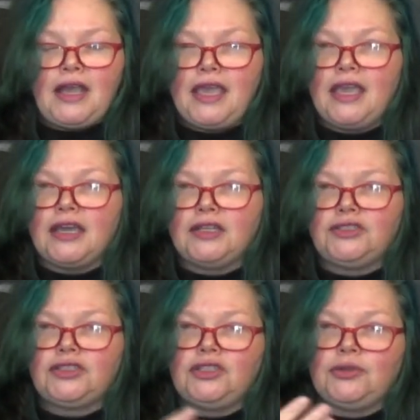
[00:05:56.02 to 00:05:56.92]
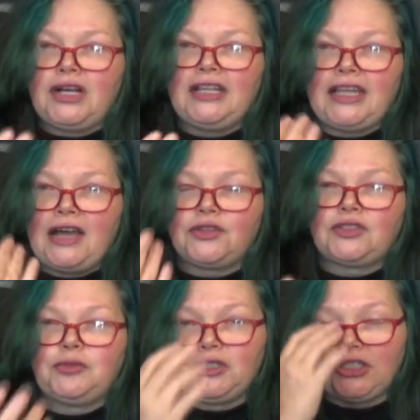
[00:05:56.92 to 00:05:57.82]
and you allow the
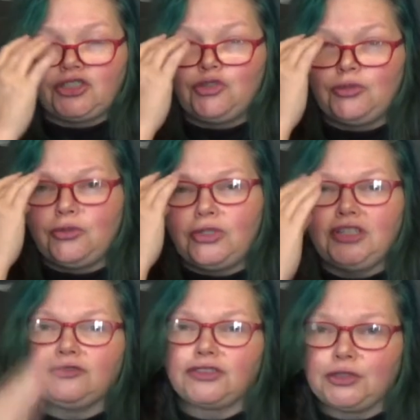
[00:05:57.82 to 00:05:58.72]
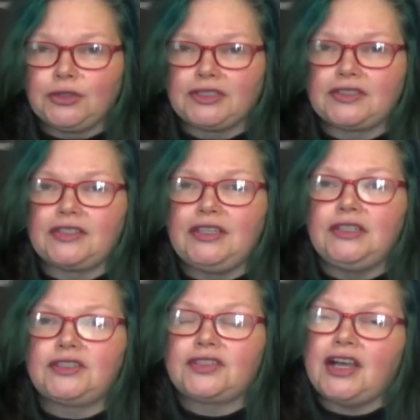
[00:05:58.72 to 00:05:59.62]
spirit to influence
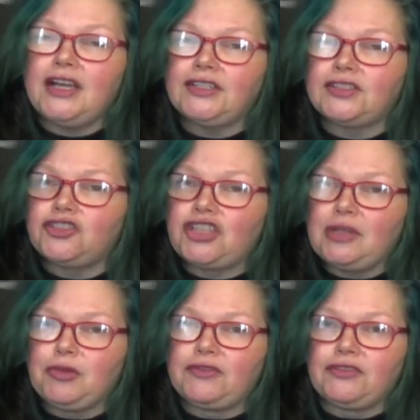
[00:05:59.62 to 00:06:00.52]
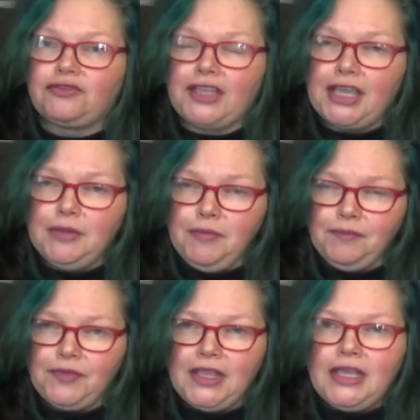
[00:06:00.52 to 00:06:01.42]
the size and shape of the flame.
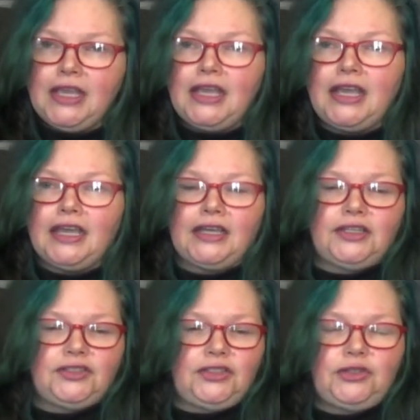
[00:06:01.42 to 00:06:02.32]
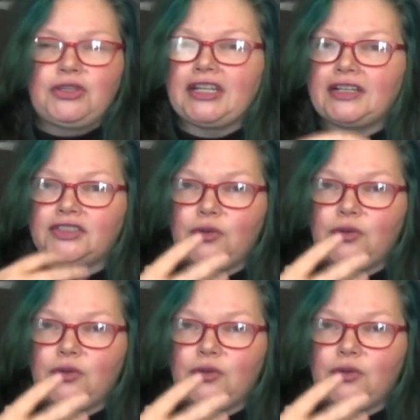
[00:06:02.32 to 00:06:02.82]
And you can ask